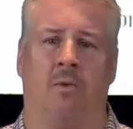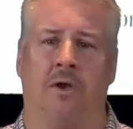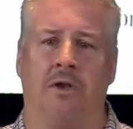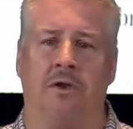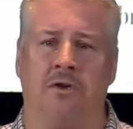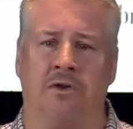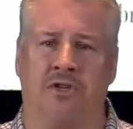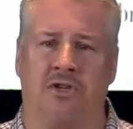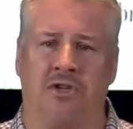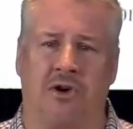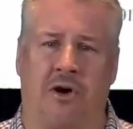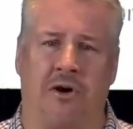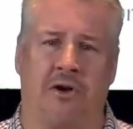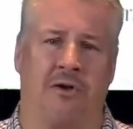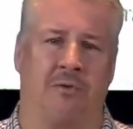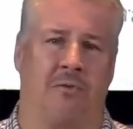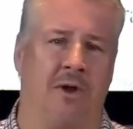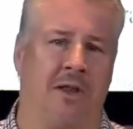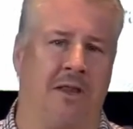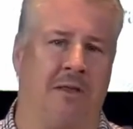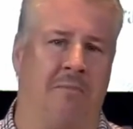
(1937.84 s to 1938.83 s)
When you
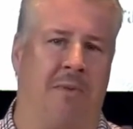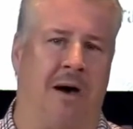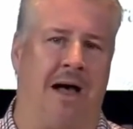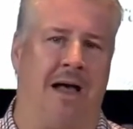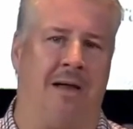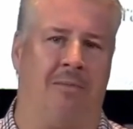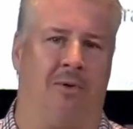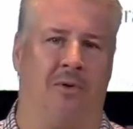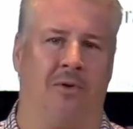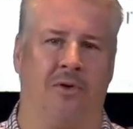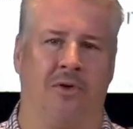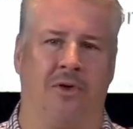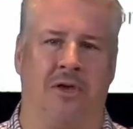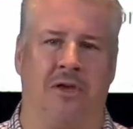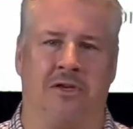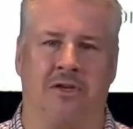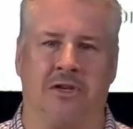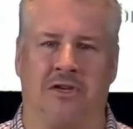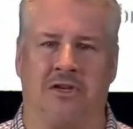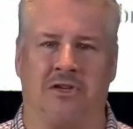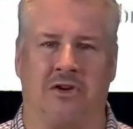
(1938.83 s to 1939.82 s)
start to read the Bible,
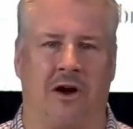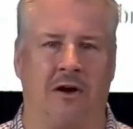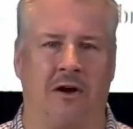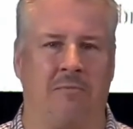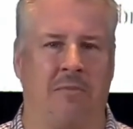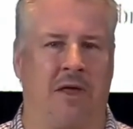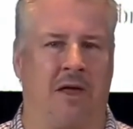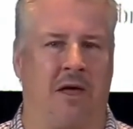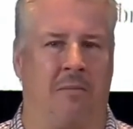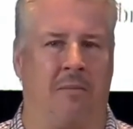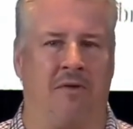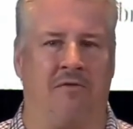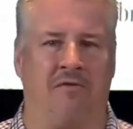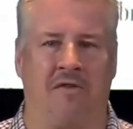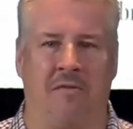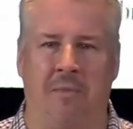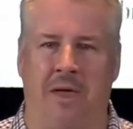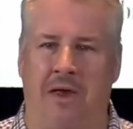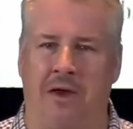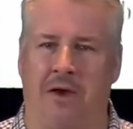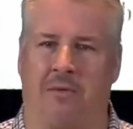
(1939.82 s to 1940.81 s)
you just start becoming
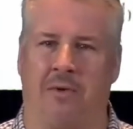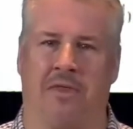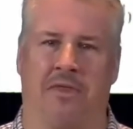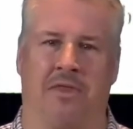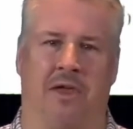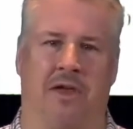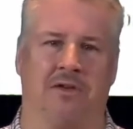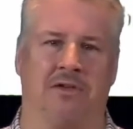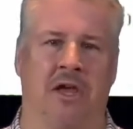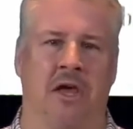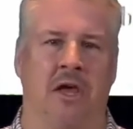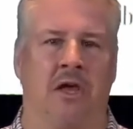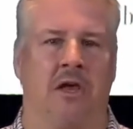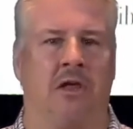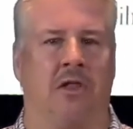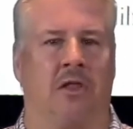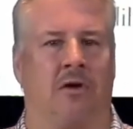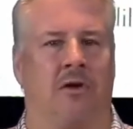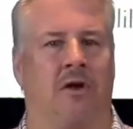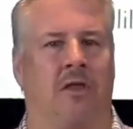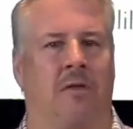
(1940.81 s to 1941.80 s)
familiar with things.
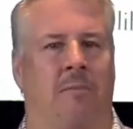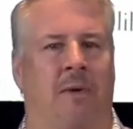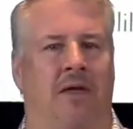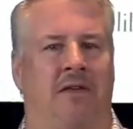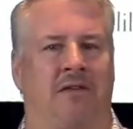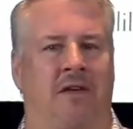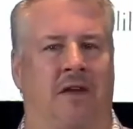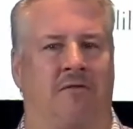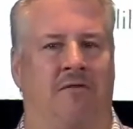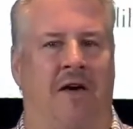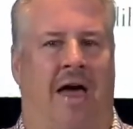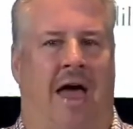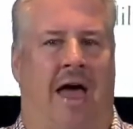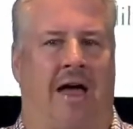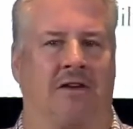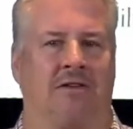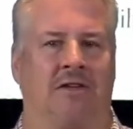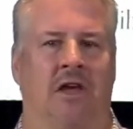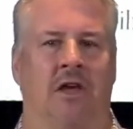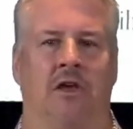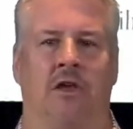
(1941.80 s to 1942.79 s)
You learn the basic
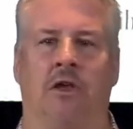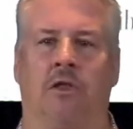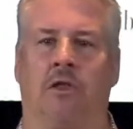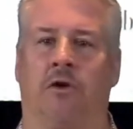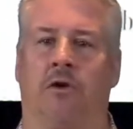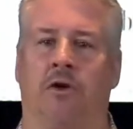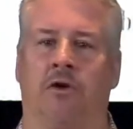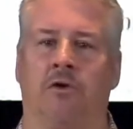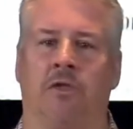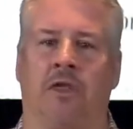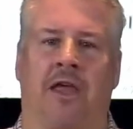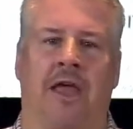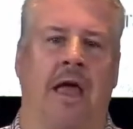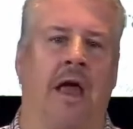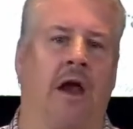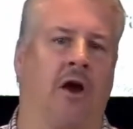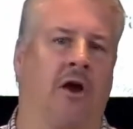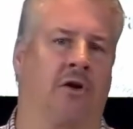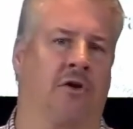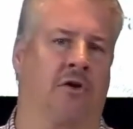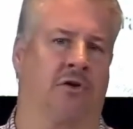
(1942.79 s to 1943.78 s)
facts. You learn who the
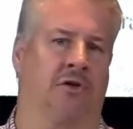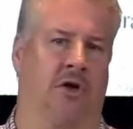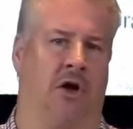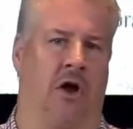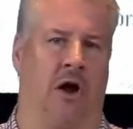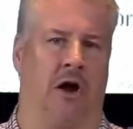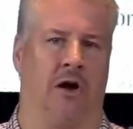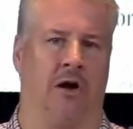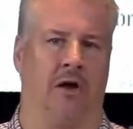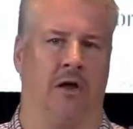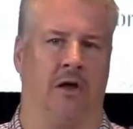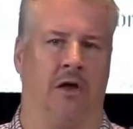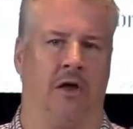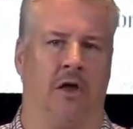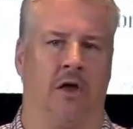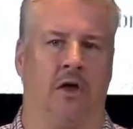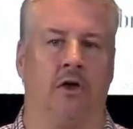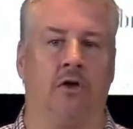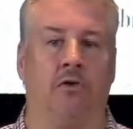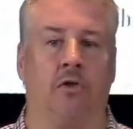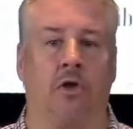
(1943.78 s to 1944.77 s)
characters are.
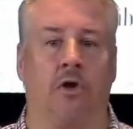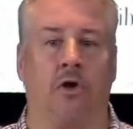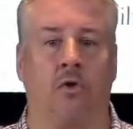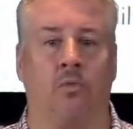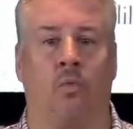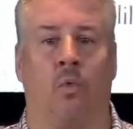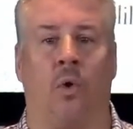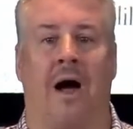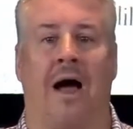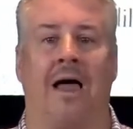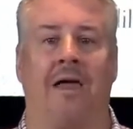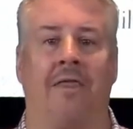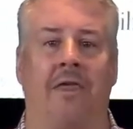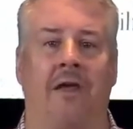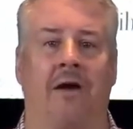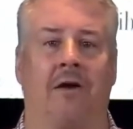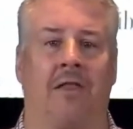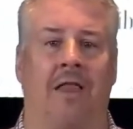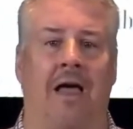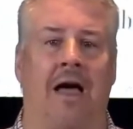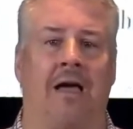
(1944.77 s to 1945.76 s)
You learn why
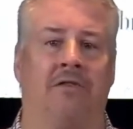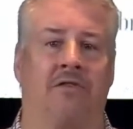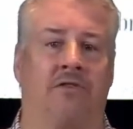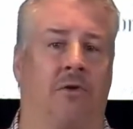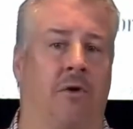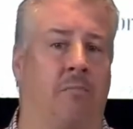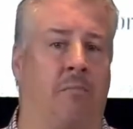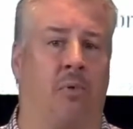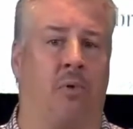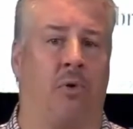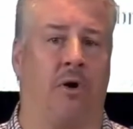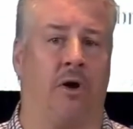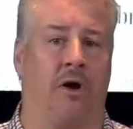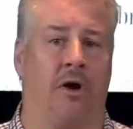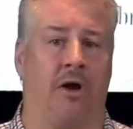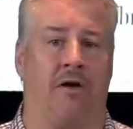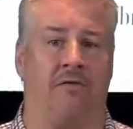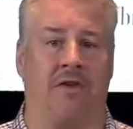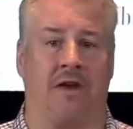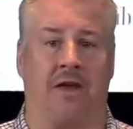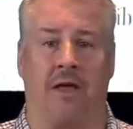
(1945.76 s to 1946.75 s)
their lives are
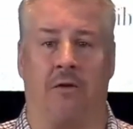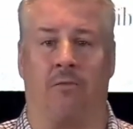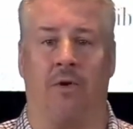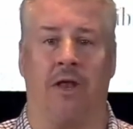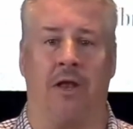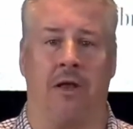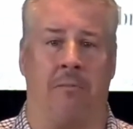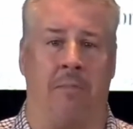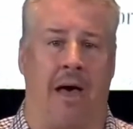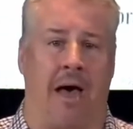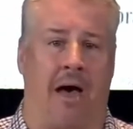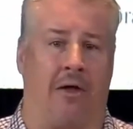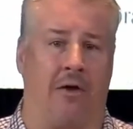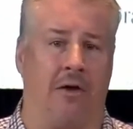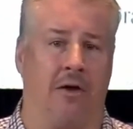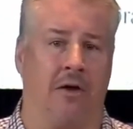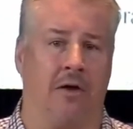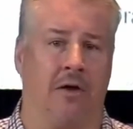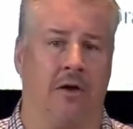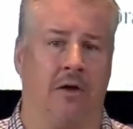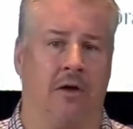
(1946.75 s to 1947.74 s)
important enough to get written
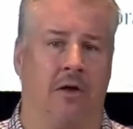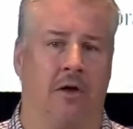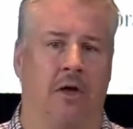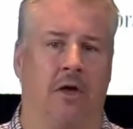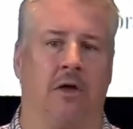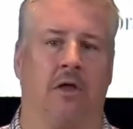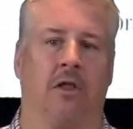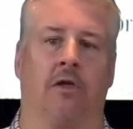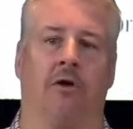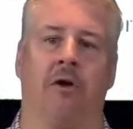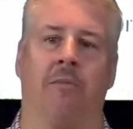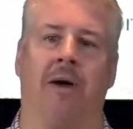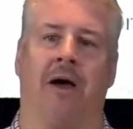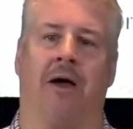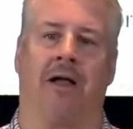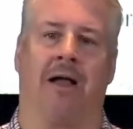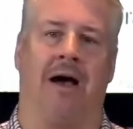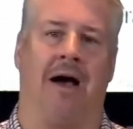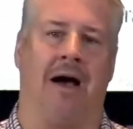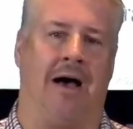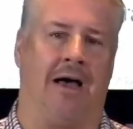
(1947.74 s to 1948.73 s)
about. You learn
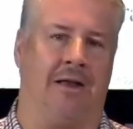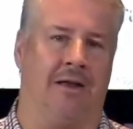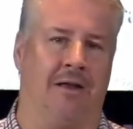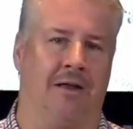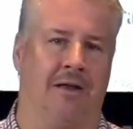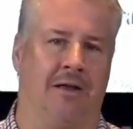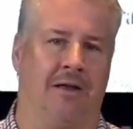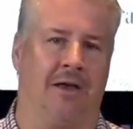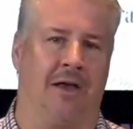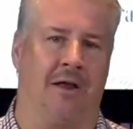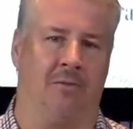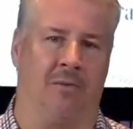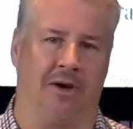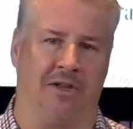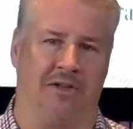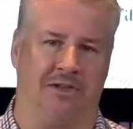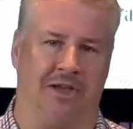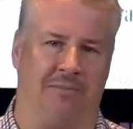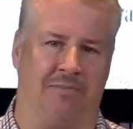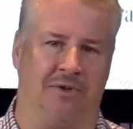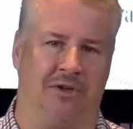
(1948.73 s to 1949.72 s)
about God and
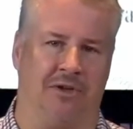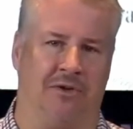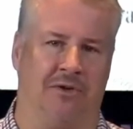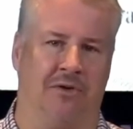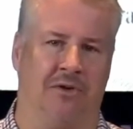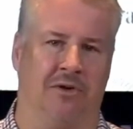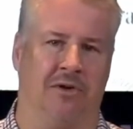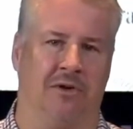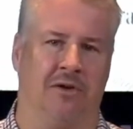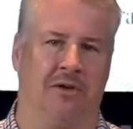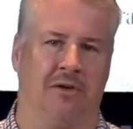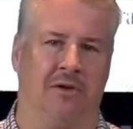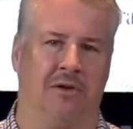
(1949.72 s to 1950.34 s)
what he's up to.